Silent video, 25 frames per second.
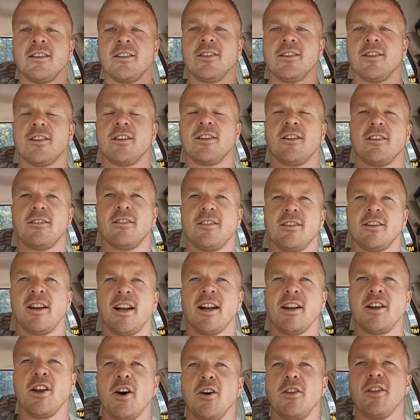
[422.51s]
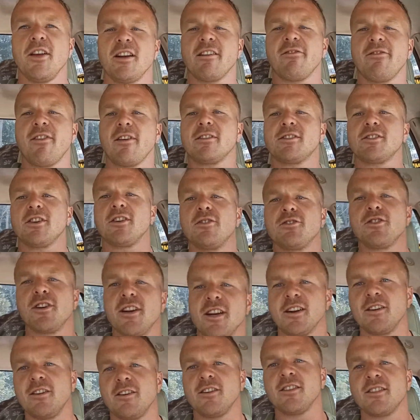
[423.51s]
you know, and I know, like, if I start
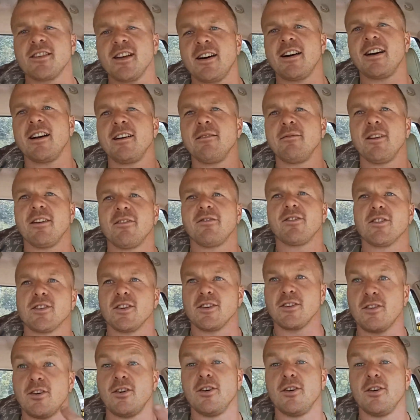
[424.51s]
drinking all the time, like, I was like,